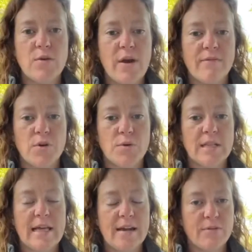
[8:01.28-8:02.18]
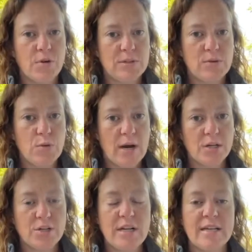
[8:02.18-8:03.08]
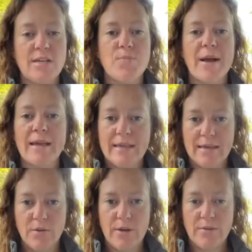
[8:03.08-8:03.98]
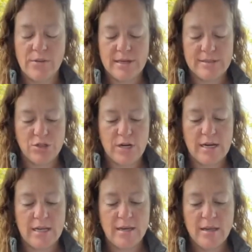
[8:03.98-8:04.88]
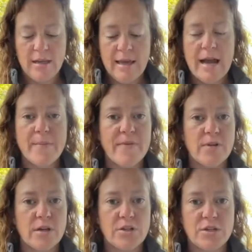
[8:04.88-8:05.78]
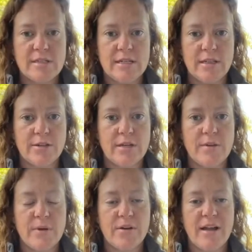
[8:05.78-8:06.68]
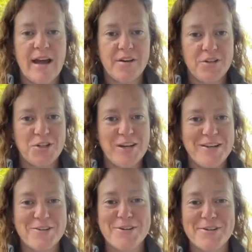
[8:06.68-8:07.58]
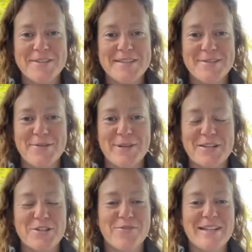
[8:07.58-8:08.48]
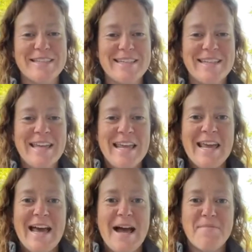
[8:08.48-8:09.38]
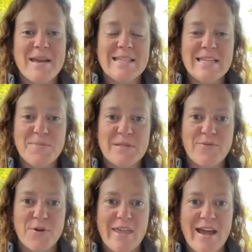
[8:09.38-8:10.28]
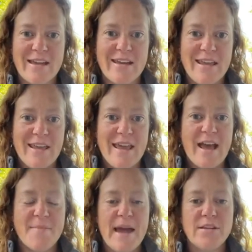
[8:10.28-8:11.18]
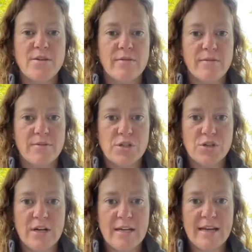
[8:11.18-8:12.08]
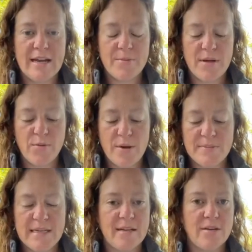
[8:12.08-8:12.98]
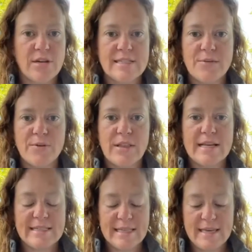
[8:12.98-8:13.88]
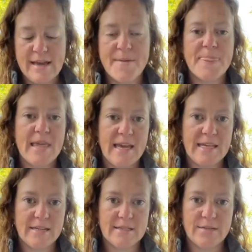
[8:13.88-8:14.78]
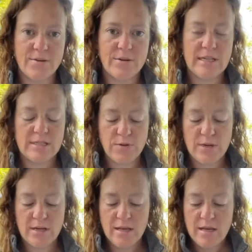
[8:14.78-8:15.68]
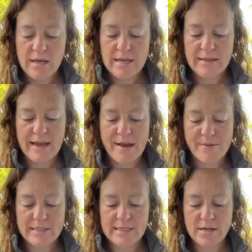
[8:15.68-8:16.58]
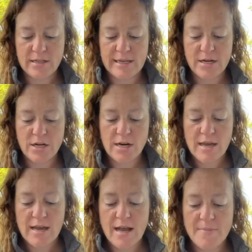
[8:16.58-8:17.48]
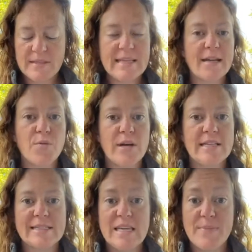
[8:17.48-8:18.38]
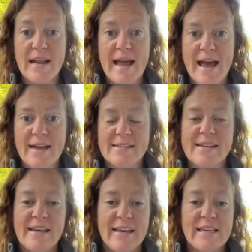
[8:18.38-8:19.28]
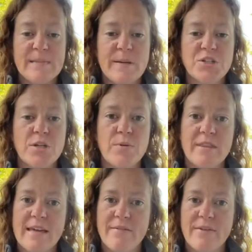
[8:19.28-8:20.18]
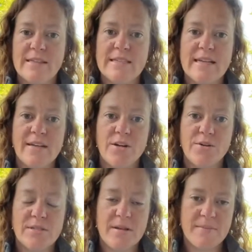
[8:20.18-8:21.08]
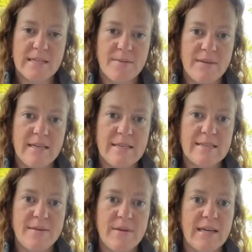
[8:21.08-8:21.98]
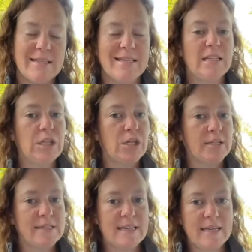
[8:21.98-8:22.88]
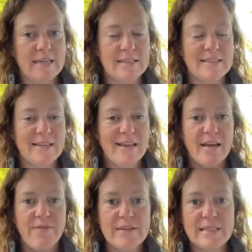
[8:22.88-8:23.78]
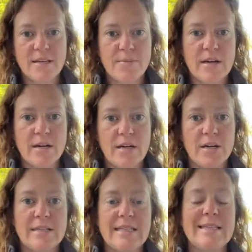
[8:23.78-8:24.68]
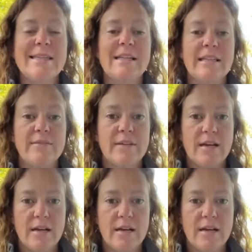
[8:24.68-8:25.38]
have a lot of goats who are trained, you probably can get away with less training. If you're interested in learning about how to train your goats to electric fencing, and tips for that, I do have a free training guide on my website, Grazing with Leslie. I can also link to it in the comments here later. The second one is keep it hot, especially with net fencing. I know sometimes it can be easy because it looks like it's a physical barrier. It's easy to leave it